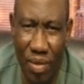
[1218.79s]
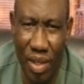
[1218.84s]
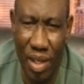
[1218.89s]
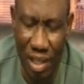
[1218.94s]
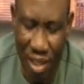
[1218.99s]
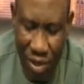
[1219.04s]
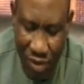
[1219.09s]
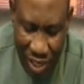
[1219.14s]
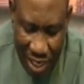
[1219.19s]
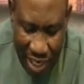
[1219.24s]

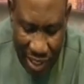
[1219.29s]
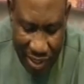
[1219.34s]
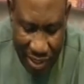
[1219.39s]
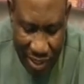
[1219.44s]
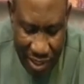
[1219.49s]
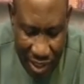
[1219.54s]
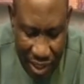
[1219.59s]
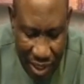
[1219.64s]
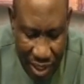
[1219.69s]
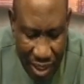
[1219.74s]
Now, that's
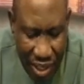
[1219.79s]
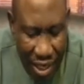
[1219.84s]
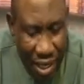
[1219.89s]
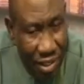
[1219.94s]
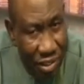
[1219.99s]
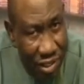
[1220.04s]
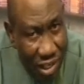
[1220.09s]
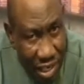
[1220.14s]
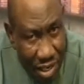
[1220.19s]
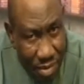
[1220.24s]
a
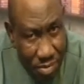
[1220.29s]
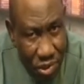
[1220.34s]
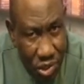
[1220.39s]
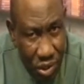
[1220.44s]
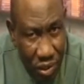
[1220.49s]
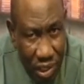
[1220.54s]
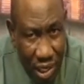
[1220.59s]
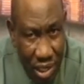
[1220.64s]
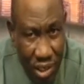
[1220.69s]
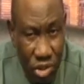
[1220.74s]
scripture
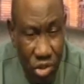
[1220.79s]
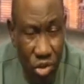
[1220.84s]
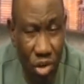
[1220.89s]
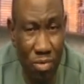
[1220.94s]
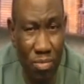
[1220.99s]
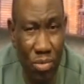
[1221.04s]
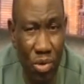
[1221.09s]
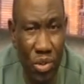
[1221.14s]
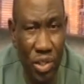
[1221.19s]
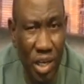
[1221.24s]
that is
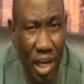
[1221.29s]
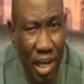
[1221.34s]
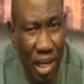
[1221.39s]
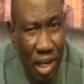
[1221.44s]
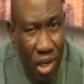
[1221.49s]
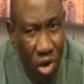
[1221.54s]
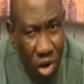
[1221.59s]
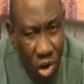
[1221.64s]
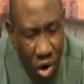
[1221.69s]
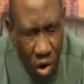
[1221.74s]
almost a
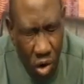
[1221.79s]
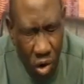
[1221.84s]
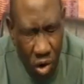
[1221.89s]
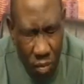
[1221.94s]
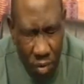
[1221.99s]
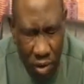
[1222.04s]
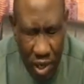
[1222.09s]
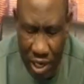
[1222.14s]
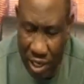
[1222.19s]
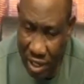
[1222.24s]
law.
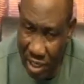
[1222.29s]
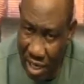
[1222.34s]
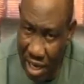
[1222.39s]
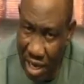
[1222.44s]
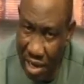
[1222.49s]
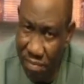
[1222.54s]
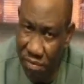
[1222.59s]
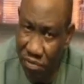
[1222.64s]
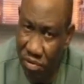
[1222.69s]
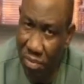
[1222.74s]
It
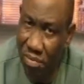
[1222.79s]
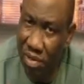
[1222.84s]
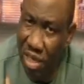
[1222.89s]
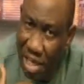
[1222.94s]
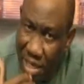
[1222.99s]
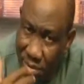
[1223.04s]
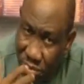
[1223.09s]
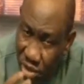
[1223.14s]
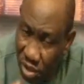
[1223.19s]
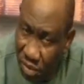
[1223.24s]
came from the
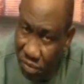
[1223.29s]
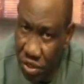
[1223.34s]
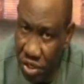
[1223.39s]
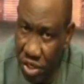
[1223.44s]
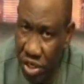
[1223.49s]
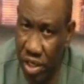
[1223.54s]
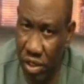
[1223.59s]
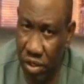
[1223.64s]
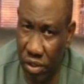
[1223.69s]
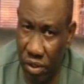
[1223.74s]
lips of
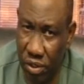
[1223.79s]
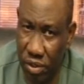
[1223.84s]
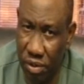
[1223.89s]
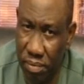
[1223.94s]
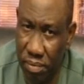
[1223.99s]
Jesus,